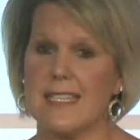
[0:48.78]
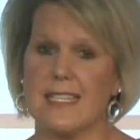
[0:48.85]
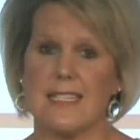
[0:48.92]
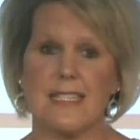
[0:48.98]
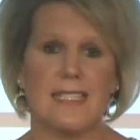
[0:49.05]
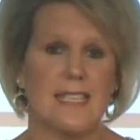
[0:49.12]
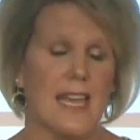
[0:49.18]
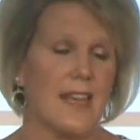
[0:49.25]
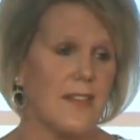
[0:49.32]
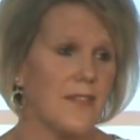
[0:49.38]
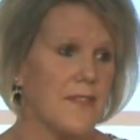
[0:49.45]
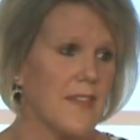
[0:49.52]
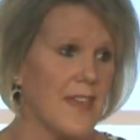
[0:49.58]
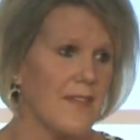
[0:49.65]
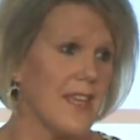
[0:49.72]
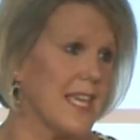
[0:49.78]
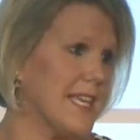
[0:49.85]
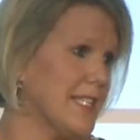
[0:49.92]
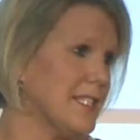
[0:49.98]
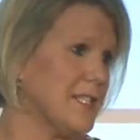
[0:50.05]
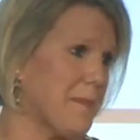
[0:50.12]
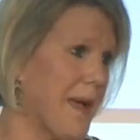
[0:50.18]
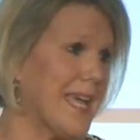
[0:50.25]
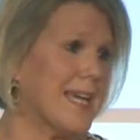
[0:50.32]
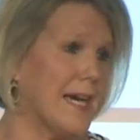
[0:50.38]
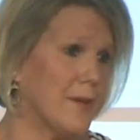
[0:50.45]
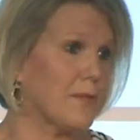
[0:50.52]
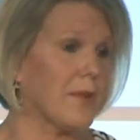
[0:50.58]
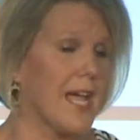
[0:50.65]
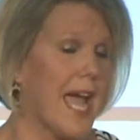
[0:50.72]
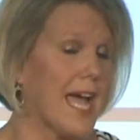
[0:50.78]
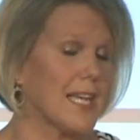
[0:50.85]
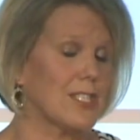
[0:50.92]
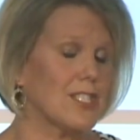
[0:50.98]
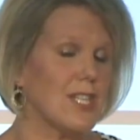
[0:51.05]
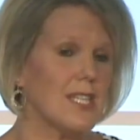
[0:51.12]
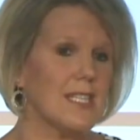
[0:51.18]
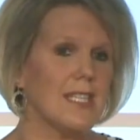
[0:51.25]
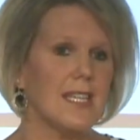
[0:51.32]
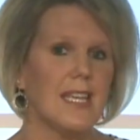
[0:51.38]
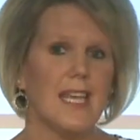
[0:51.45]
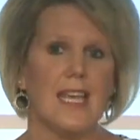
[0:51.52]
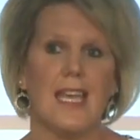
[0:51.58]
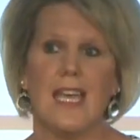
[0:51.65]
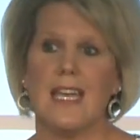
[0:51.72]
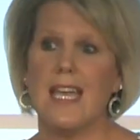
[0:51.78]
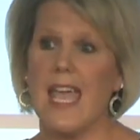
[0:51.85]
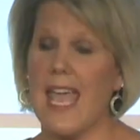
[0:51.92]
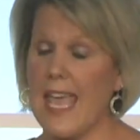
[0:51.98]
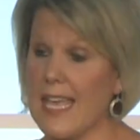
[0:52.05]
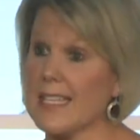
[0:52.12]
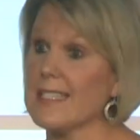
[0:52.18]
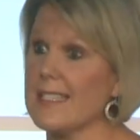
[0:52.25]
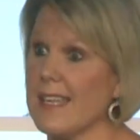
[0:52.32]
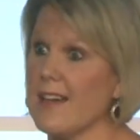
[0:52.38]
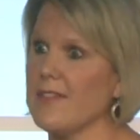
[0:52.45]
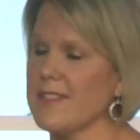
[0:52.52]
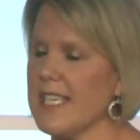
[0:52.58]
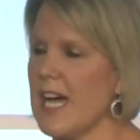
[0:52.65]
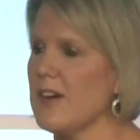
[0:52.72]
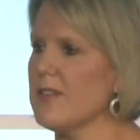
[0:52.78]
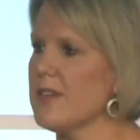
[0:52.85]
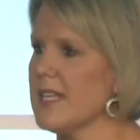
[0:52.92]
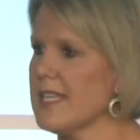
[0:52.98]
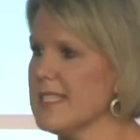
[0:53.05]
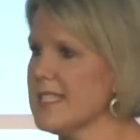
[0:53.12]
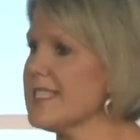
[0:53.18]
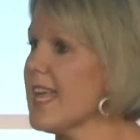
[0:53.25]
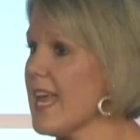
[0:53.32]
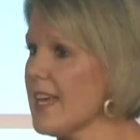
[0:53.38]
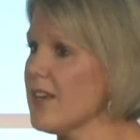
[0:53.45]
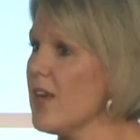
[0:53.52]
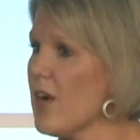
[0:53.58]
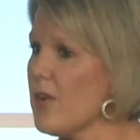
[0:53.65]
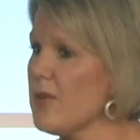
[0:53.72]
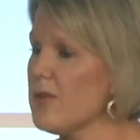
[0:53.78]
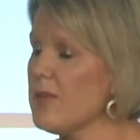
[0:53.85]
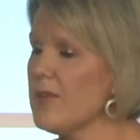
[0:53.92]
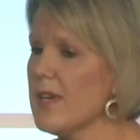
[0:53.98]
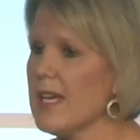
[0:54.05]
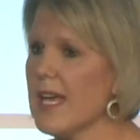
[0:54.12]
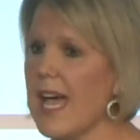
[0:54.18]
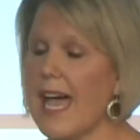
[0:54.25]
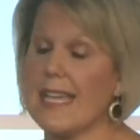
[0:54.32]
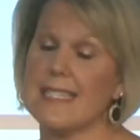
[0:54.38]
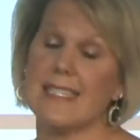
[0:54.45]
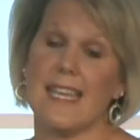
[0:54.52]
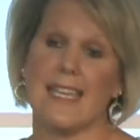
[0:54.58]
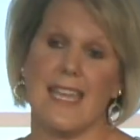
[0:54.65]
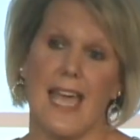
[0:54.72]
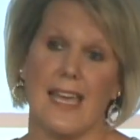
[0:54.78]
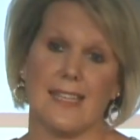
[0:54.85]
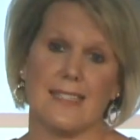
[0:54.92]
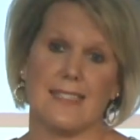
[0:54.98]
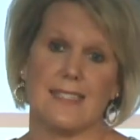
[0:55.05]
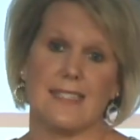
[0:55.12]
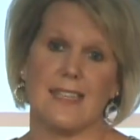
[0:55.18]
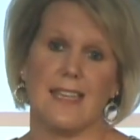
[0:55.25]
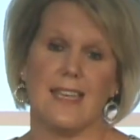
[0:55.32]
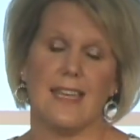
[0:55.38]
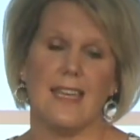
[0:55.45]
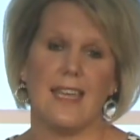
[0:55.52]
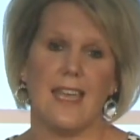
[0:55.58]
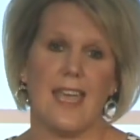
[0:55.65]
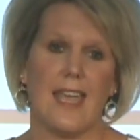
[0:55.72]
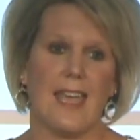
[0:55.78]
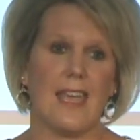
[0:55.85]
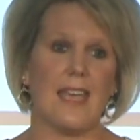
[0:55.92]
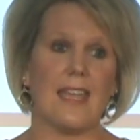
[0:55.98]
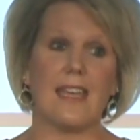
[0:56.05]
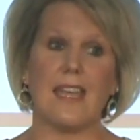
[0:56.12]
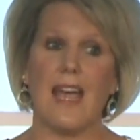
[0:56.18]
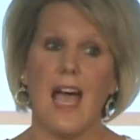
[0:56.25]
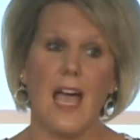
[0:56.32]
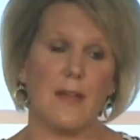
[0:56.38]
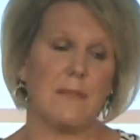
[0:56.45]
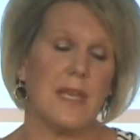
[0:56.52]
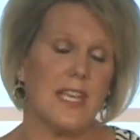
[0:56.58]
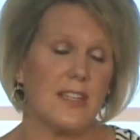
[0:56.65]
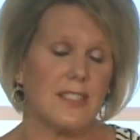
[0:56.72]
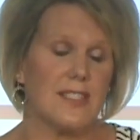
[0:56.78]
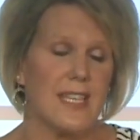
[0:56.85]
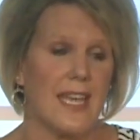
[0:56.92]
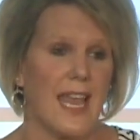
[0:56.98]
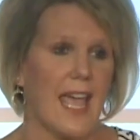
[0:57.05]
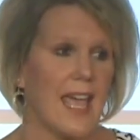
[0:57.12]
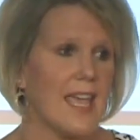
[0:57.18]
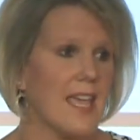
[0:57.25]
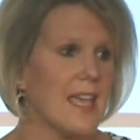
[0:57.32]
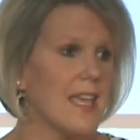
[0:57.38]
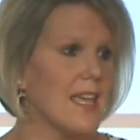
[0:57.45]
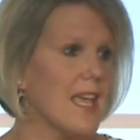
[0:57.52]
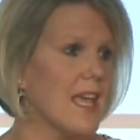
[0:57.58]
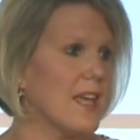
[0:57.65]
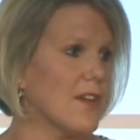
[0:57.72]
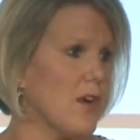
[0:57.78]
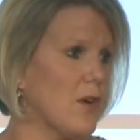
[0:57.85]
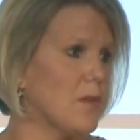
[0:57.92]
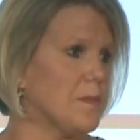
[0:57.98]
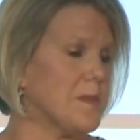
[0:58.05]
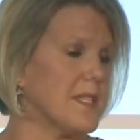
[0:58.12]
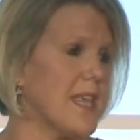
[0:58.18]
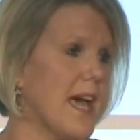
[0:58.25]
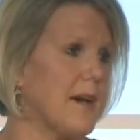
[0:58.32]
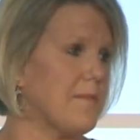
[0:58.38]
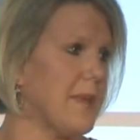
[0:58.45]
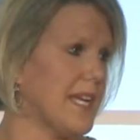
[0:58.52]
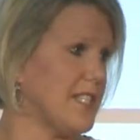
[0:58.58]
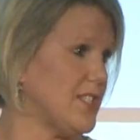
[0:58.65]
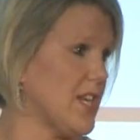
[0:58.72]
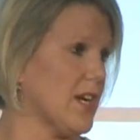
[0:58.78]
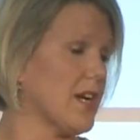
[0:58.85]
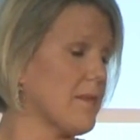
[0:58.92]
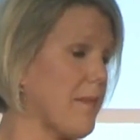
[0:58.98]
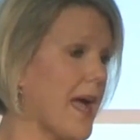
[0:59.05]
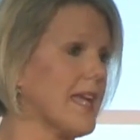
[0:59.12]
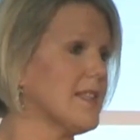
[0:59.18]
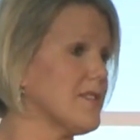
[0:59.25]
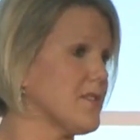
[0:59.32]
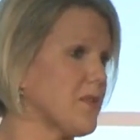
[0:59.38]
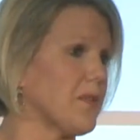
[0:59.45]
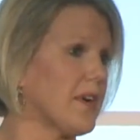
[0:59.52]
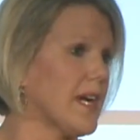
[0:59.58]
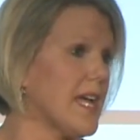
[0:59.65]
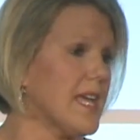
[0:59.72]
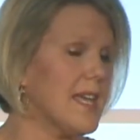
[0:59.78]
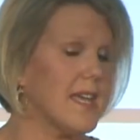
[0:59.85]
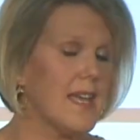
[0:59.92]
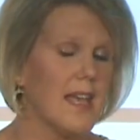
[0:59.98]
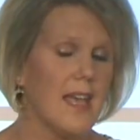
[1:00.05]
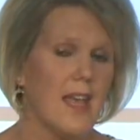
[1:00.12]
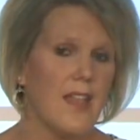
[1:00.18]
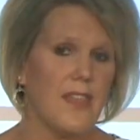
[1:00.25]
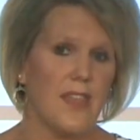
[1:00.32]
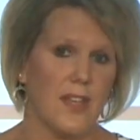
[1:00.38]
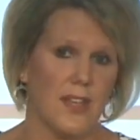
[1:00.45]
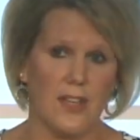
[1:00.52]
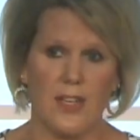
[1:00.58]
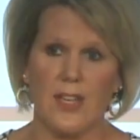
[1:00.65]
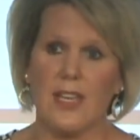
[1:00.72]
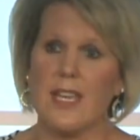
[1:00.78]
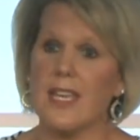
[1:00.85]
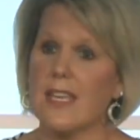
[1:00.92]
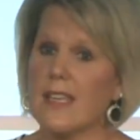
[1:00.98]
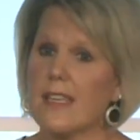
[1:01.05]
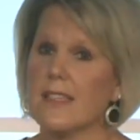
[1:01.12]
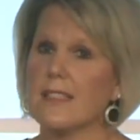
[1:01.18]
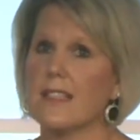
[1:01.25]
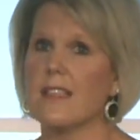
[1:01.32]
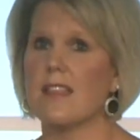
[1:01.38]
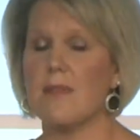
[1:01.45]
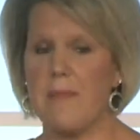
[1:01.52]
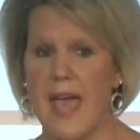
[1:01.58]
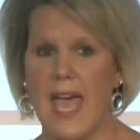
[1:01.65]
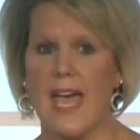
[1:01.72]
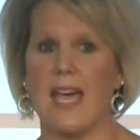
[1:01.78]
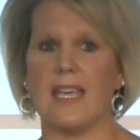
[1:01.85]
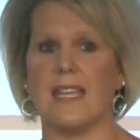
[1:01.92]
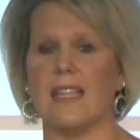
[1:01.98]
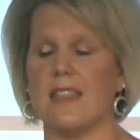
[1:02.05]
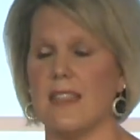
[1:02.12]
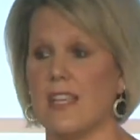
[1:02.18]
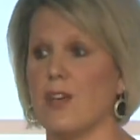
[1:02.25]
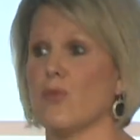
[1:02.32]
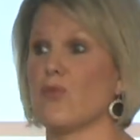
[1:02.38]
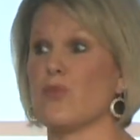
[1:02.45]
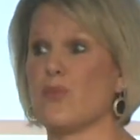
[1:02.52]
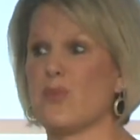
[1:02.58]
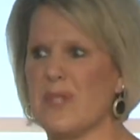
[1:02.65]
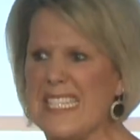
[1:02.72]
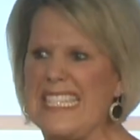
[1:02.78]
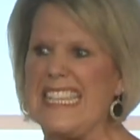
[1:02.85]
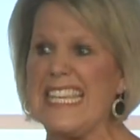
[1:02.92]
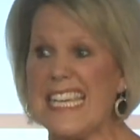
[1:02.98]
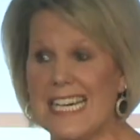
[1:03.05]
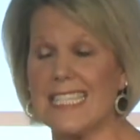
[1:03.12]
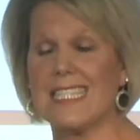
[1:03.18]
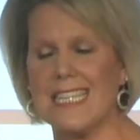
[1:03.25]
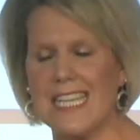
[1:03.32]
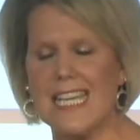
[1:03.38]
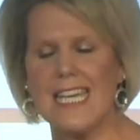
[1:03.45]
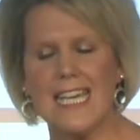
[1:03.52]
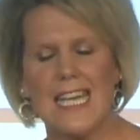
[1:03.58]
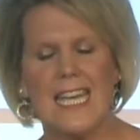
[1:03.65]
instead of giving in to my gut reaction and self-doubt and saying no, I said yes. And I'm here today in hopes that by sharing my story, the good, the bad, and the really ugly,